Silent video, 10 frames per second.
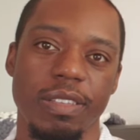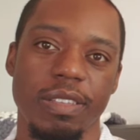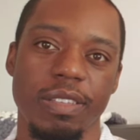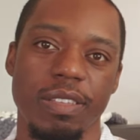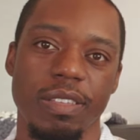
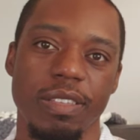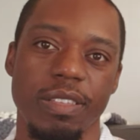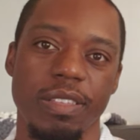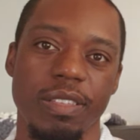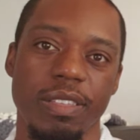
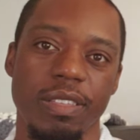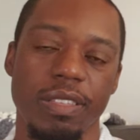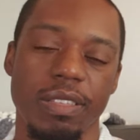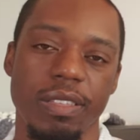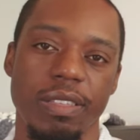
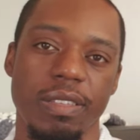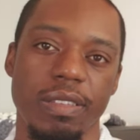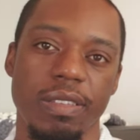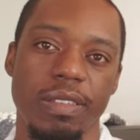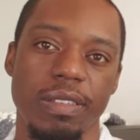
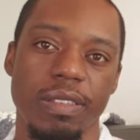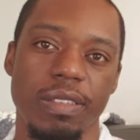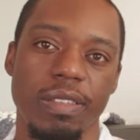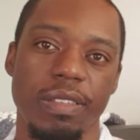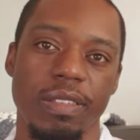
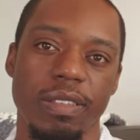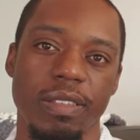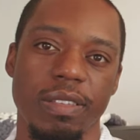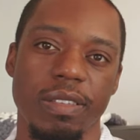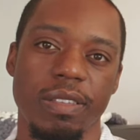
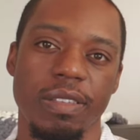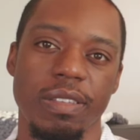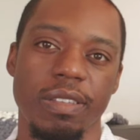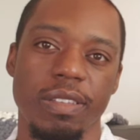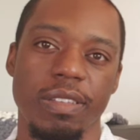
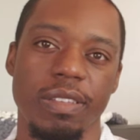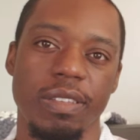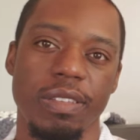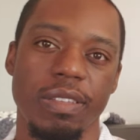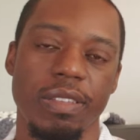
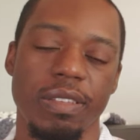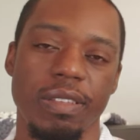The person shown says nothing.